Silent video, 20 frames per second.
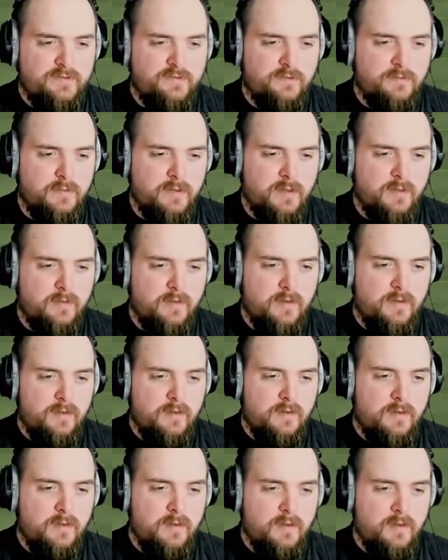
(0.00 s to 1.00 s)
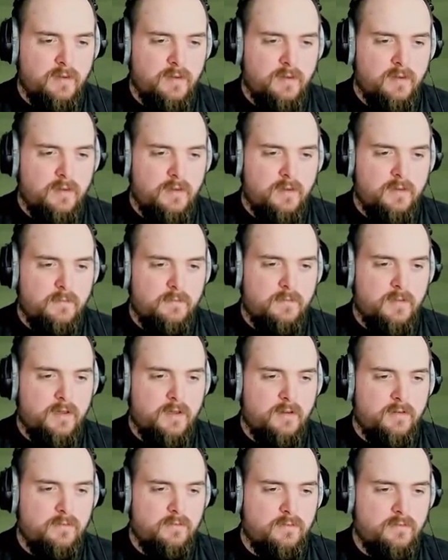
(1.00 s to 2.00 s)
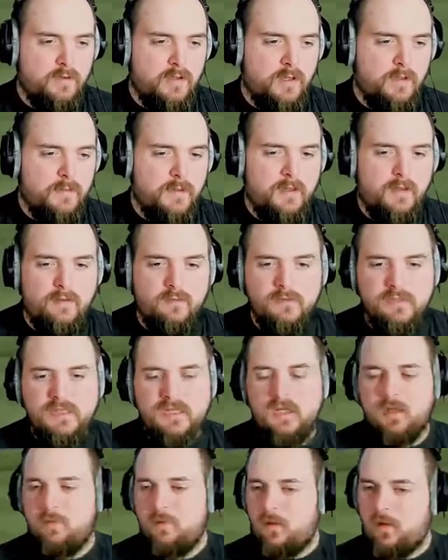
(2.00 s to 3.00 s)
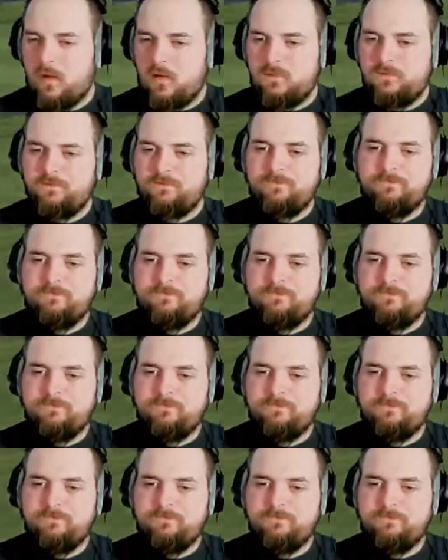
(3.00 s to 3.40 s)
for me in there. But we'll come out and we'll take a par.